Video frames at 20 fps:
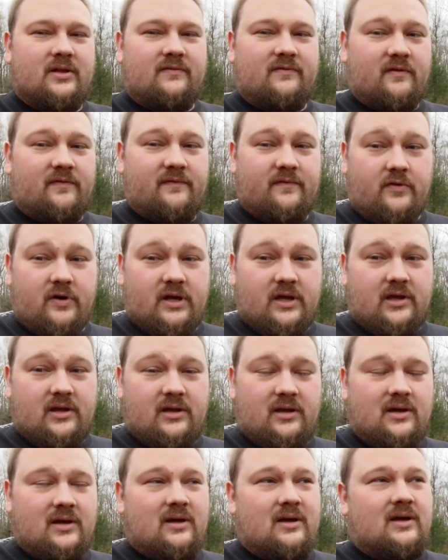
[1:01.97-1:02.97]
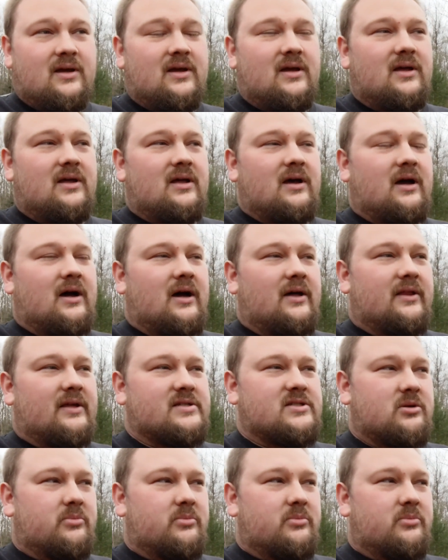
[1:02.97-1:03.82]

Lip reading: for free that